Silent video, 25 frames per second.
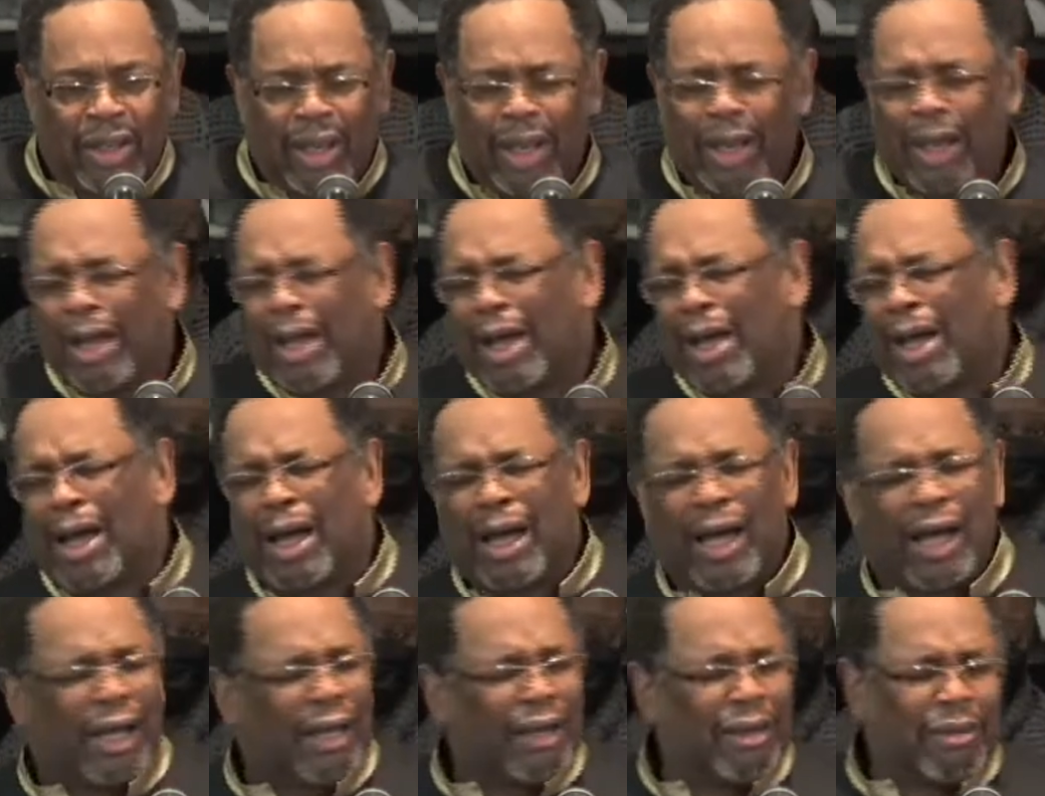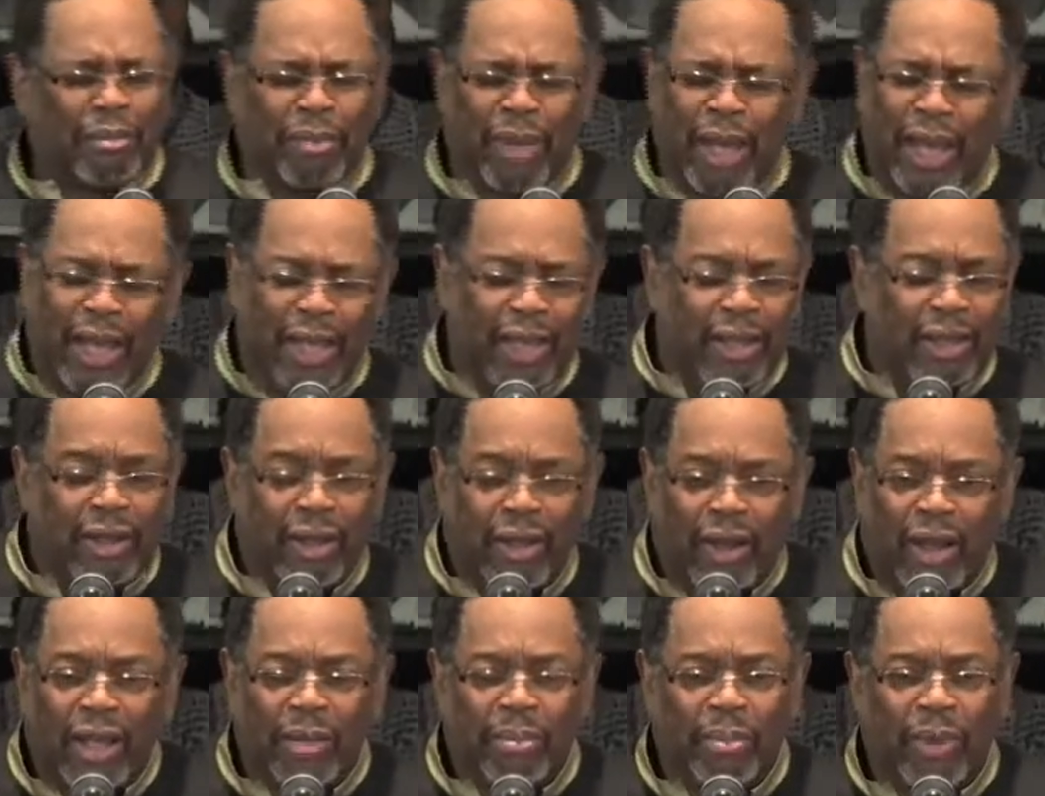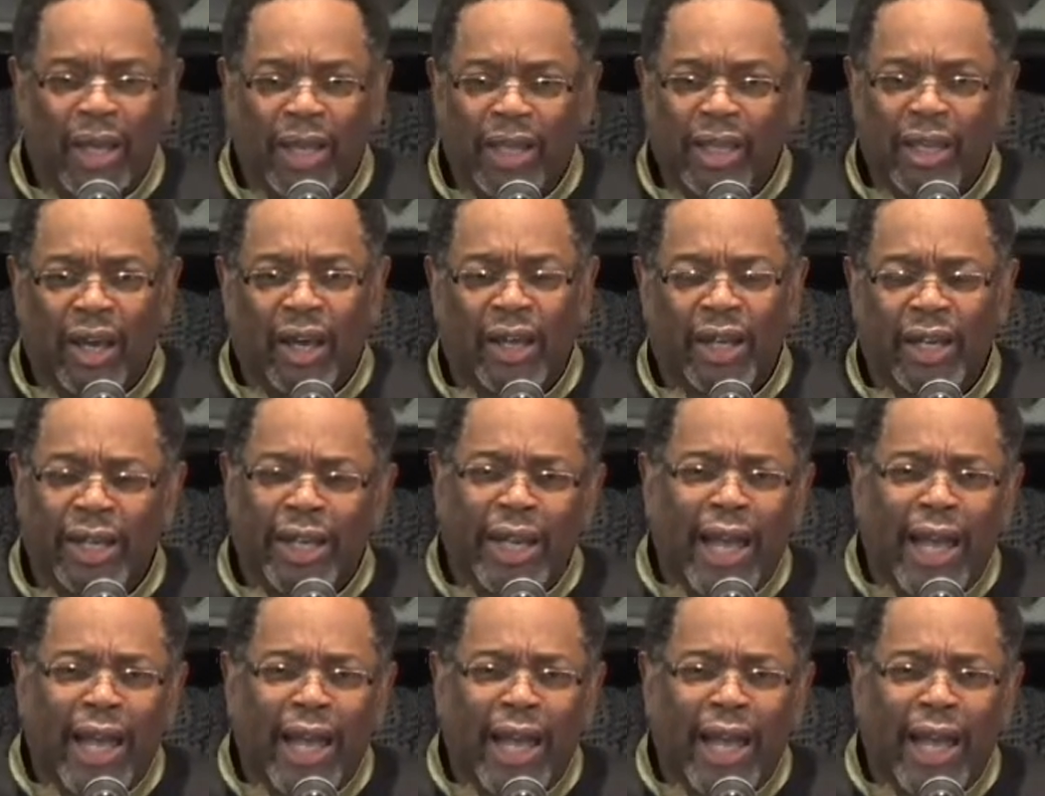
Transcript: Ah, my God, my God.